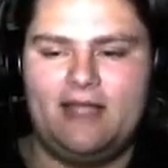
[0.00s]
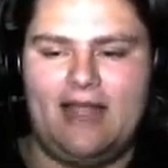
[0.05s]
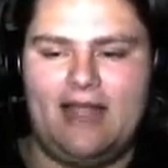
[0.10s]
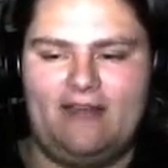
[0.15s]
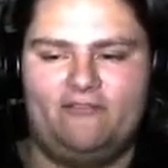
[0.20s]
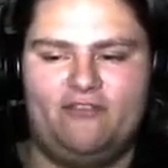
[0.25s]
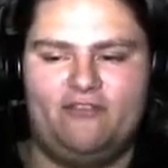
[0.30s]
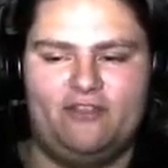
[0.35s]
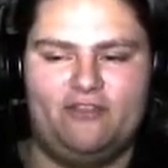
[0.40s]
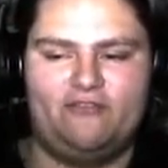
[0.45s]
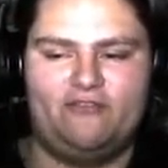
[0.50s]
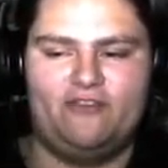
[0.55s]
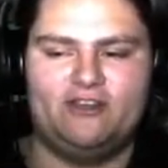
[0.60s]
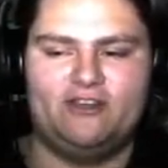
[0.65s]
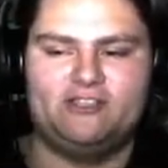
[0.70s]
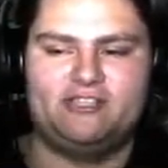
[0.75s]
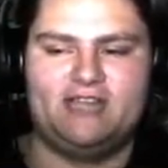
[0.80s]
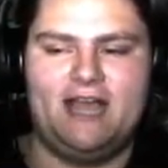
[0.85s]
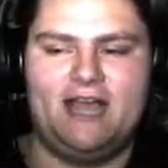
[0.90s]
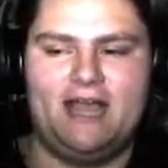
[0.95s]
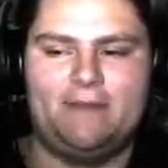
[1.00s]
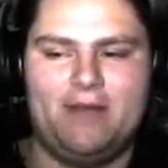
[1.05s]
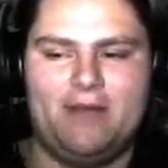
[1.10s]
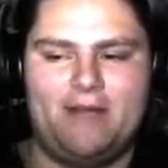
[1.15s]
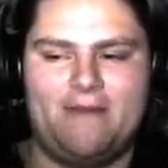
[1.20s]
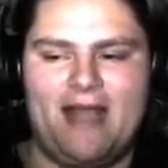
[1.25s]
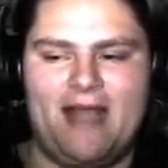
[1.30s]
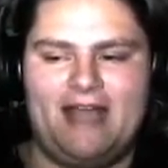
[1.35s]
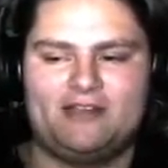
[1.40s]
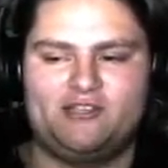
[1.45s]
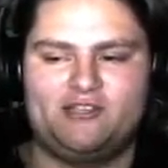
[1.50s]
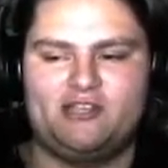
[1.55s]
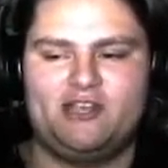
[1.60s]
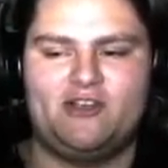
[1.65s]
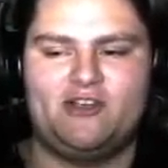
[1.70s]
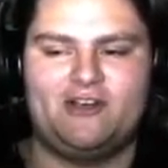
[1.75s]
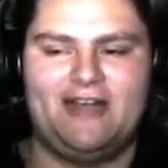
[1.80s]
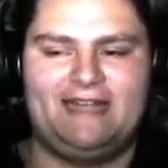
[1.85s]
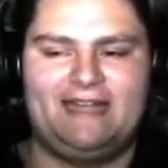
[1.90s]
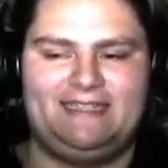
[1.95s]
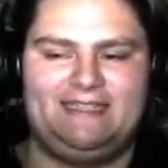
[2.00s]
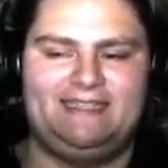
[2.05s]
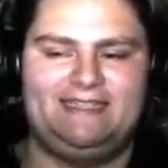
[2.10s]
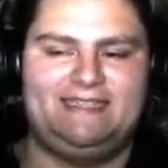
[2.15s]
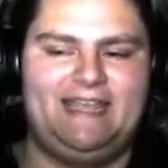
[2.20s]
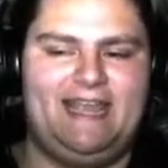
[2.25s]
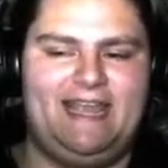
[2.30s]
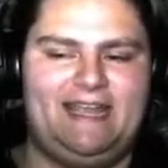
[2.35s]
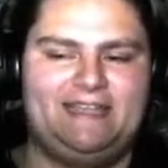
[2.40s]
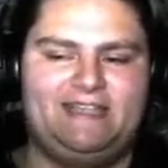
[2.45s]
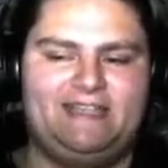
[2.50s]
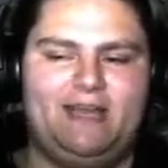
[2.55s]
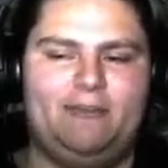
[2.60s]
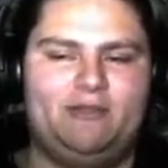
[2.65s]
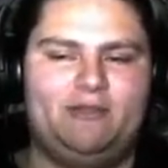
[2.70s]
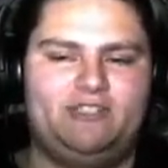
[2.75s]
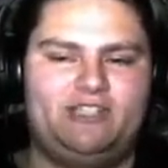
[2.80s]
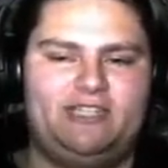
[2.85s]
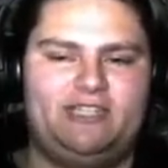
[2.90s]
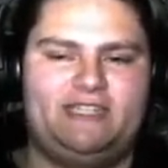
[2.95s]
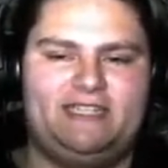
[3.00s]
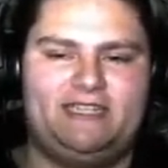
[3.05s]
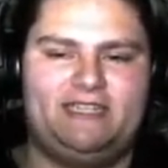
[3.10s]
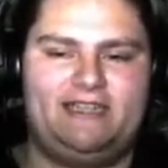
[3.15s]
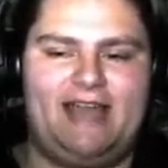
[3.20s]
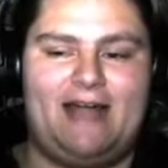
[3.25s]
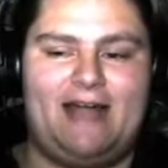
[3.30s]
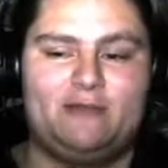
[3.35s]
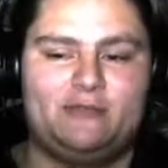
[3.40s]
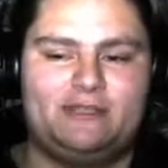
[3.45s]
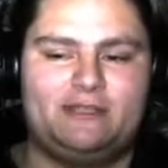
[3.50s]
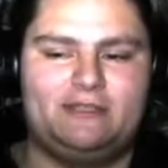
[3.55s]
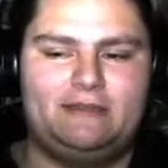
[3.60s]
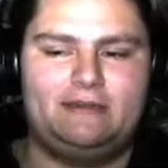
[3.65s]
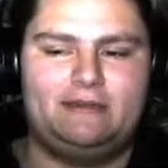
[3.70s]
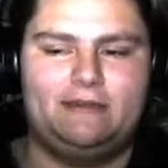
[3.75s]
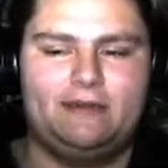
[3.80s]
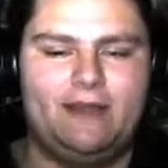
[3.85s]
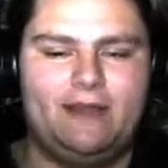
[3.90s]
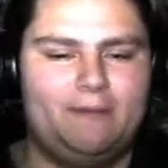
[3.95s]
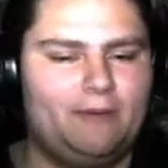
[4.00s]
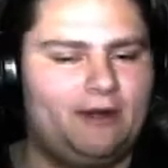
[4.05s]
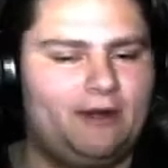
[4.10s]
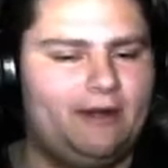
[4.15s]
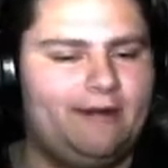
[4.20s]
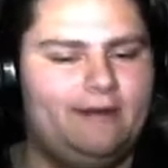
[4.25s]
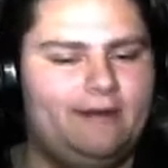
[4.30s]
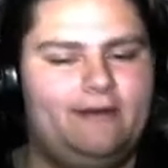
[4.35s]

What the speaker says: And for the first time, I'm actually correct in saying a double-digit 1,000 number.